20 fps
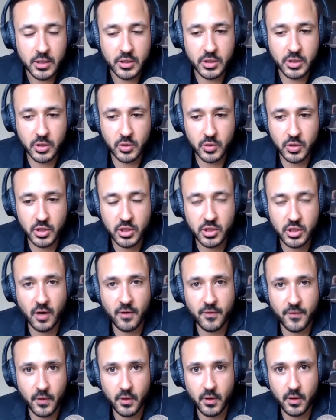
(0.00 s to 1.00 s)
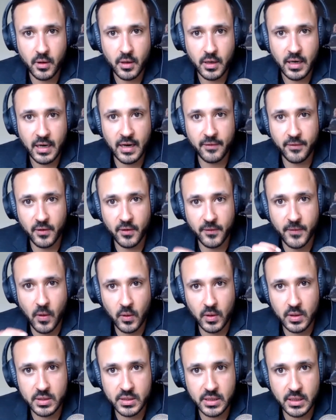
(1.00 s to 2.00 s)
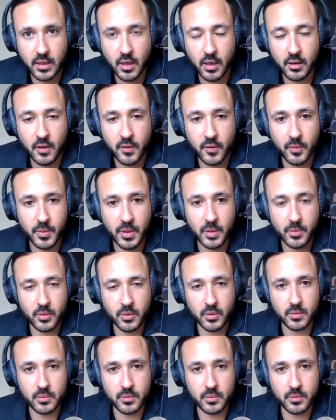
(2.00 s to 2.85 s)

to suffer if you're focusing on other people.